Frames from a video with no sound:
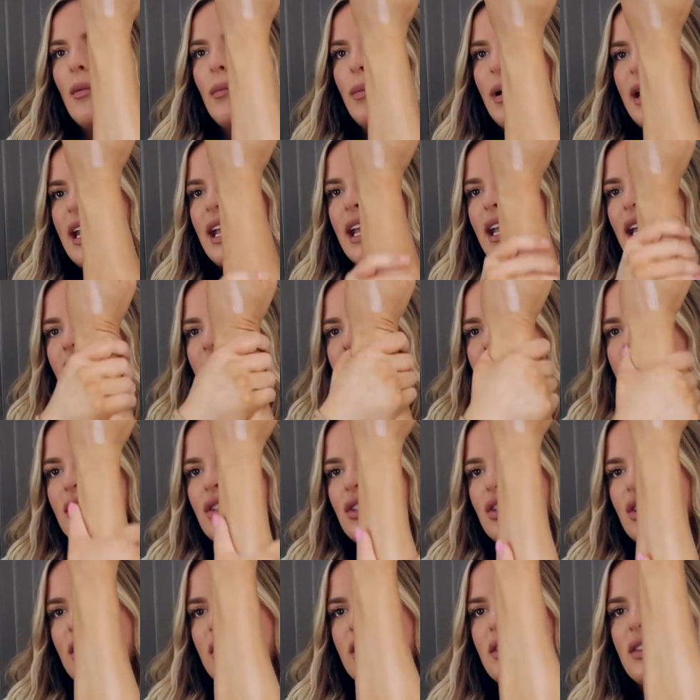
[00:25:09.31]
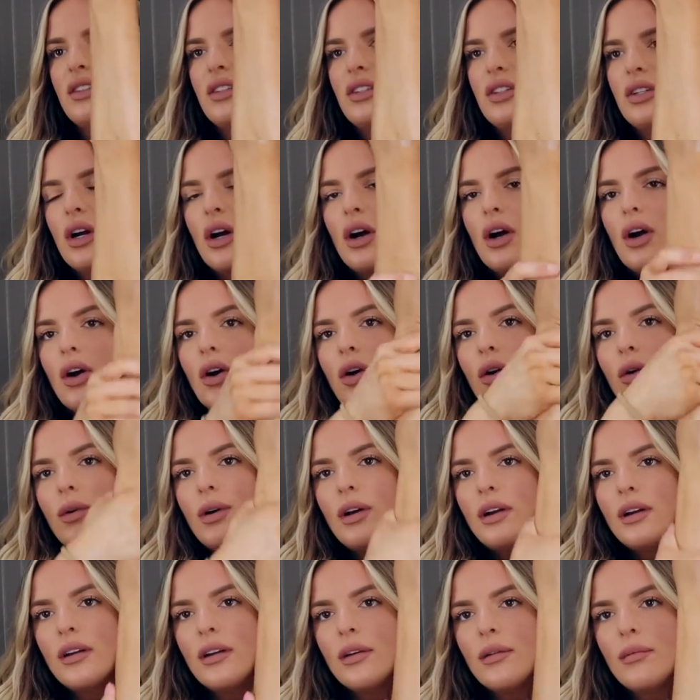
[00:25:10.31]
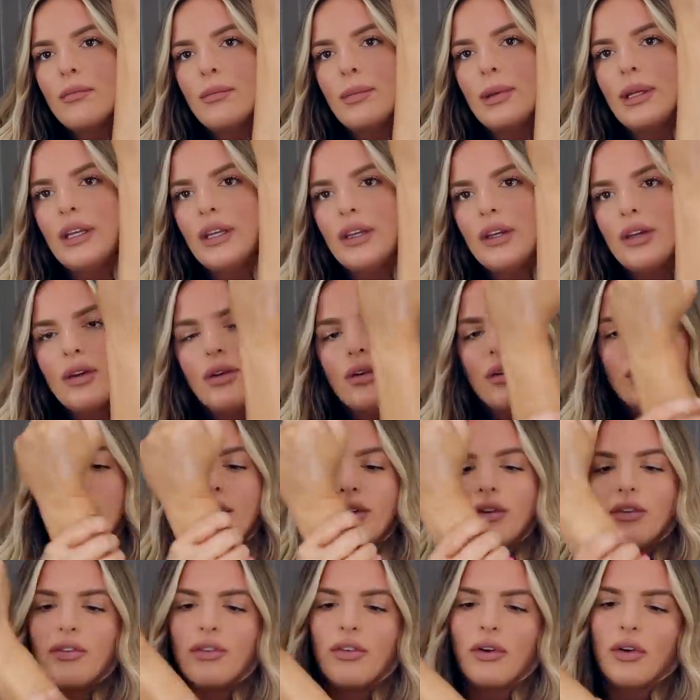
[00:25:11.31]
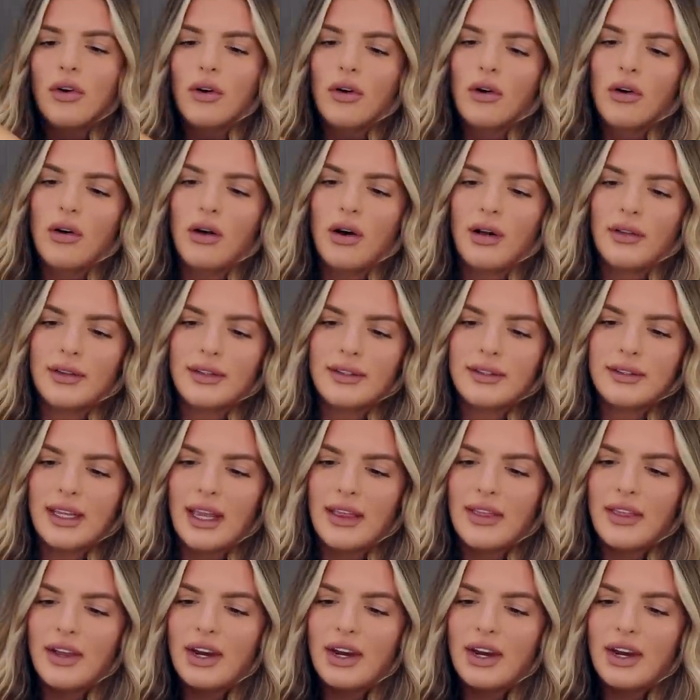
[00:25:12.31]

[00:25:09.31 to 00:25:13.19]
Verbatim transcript: but it is just so beautiful on the skin.